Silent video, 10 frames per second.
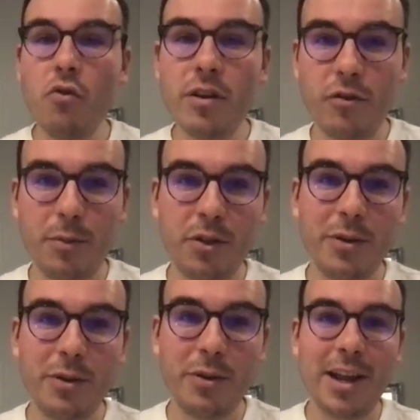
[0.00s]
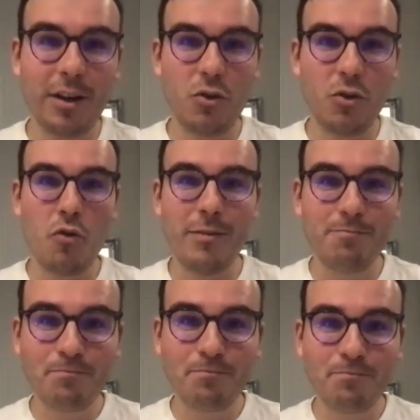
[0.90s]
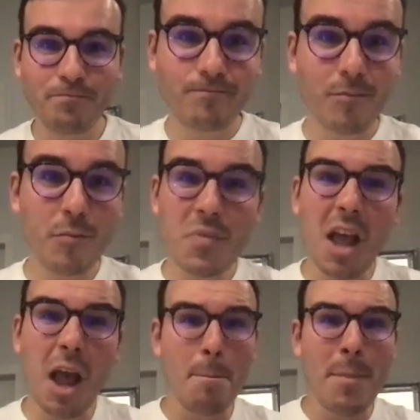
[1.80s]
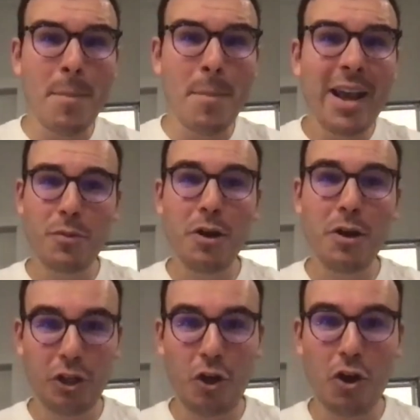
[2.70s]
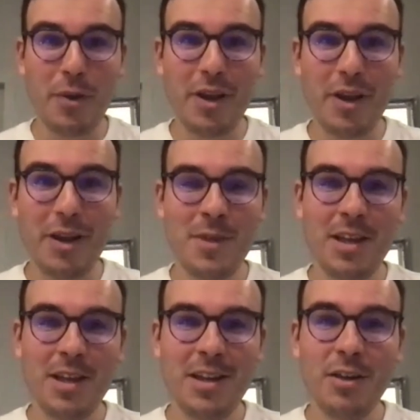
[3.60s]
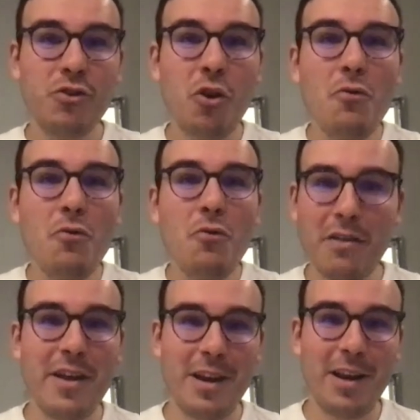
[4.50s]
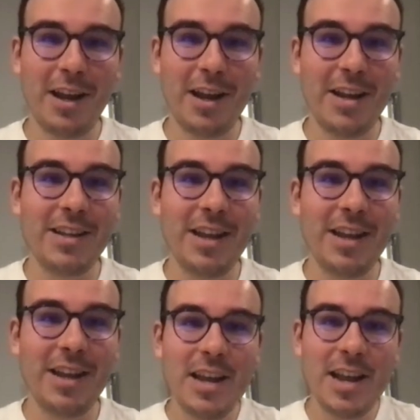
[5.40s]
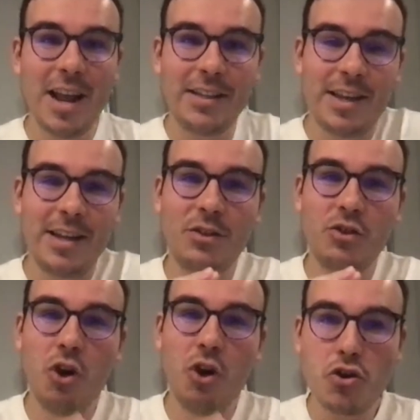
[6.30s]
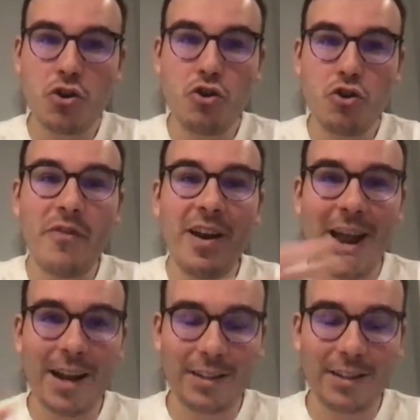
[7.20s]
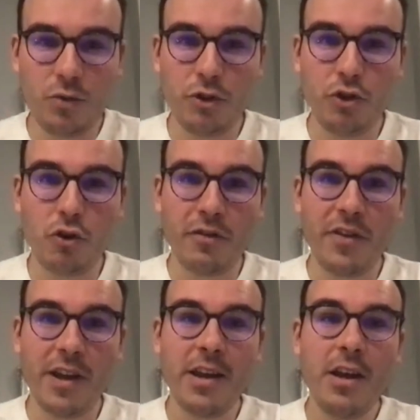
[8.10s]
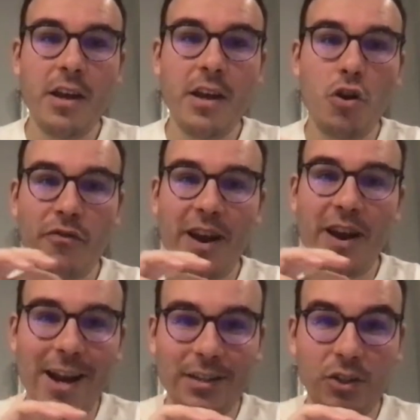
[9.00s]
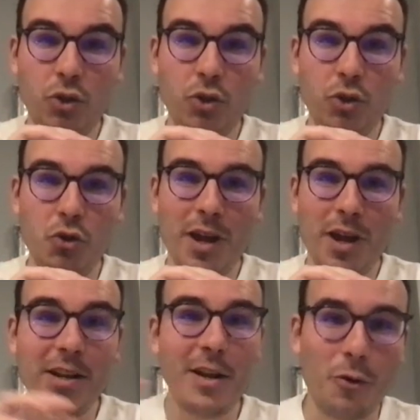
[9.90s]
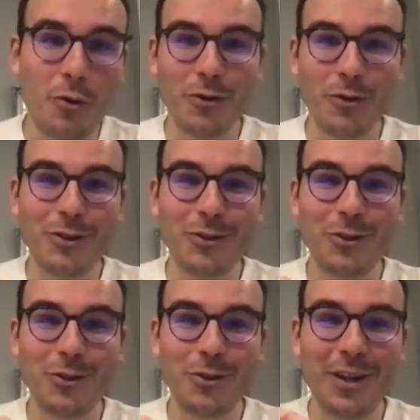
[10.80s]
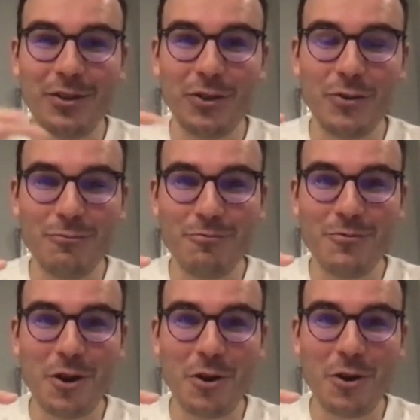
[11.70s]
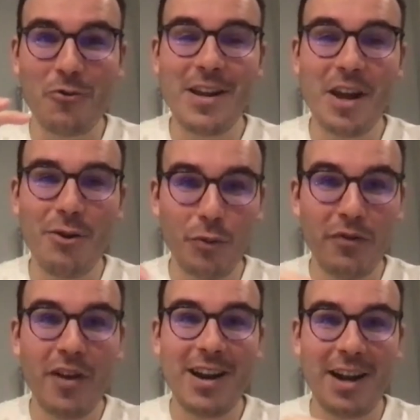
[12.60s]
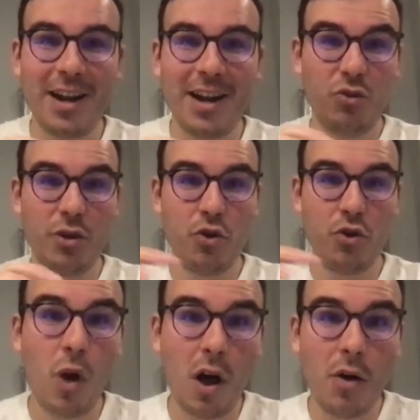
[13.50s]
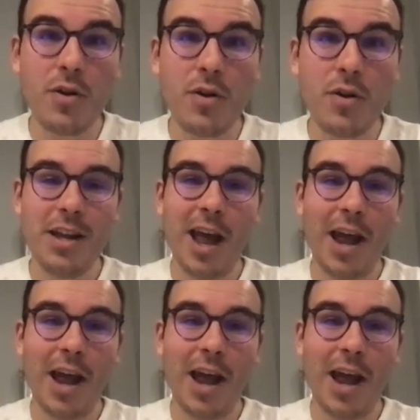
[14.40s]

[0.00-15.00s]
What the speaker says: ignoring crypto, it's like ignoring a major emerging economy. Don't think of it like it's not, you're not providing access to a geography, you're providing access to, and not sounding too, you know, grandiose, you're providing access to a new world.